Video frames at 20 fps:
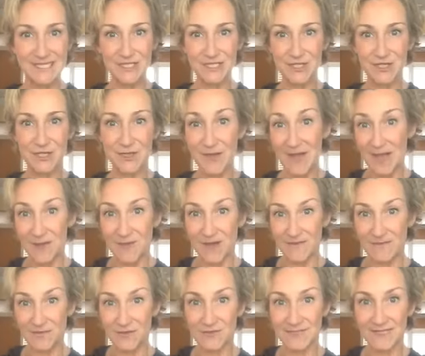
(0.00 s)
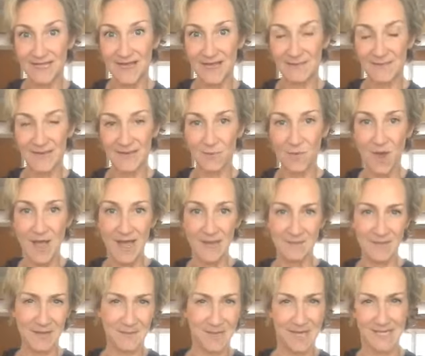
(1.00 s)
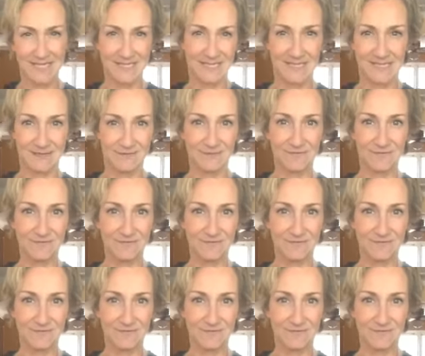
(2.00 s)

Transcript: show you how I've used them and why maybe I didn't,